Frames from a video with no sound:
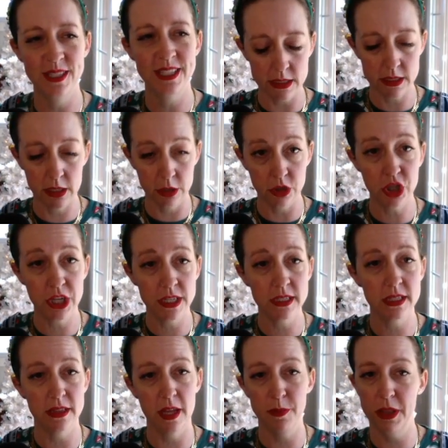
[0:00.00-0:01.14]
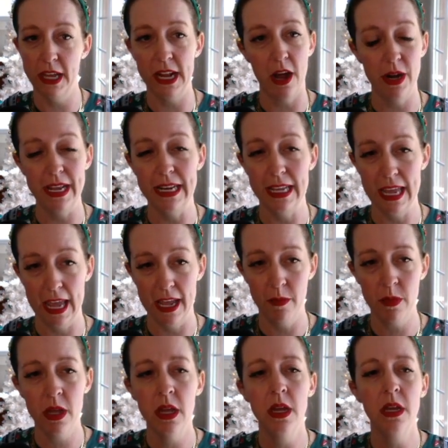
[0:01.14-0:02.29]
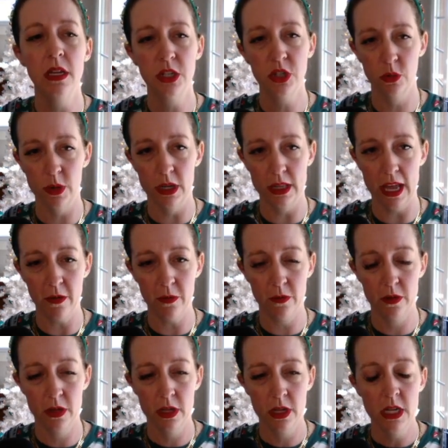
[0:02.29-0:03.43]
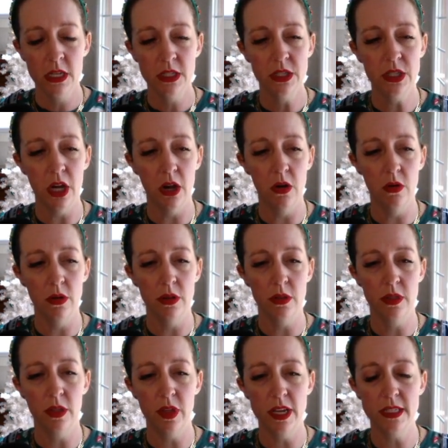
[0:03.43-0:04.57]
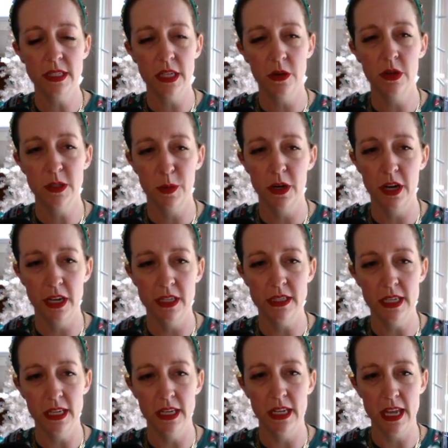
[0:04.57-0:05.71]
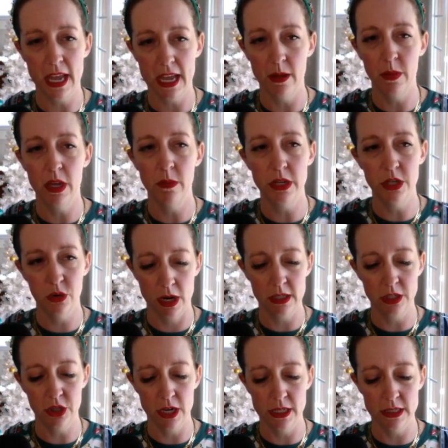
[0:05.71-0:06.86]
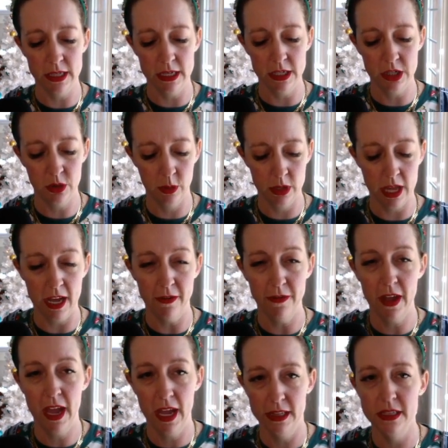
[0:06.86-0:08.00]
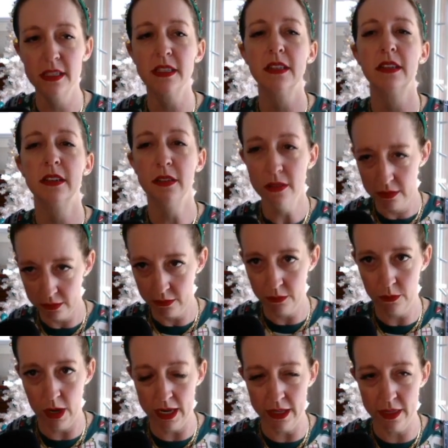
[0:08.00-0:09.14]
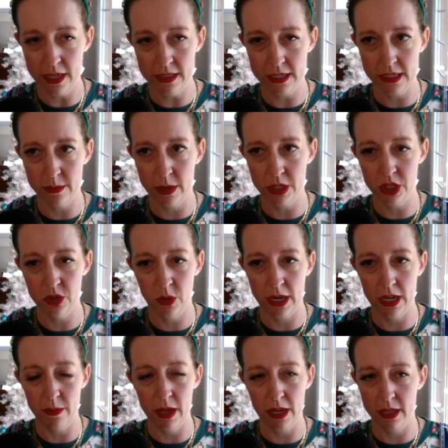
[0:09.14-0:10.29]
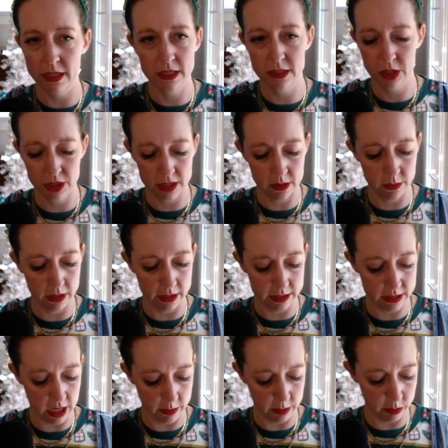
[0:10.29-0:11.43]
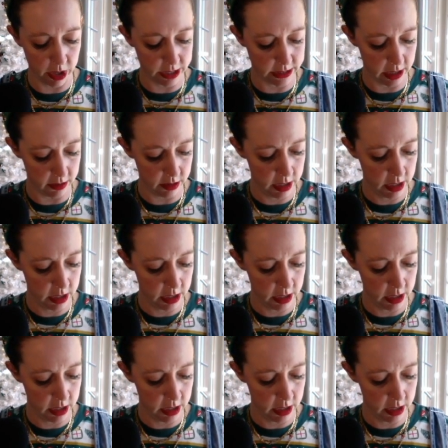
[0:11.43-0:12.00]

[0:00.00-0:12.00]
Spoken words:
solutions that they played out in game to real life. So the things that you experience in game can be directly translated to real life, hence why things like Dimension 20 make us just completely stop and break down.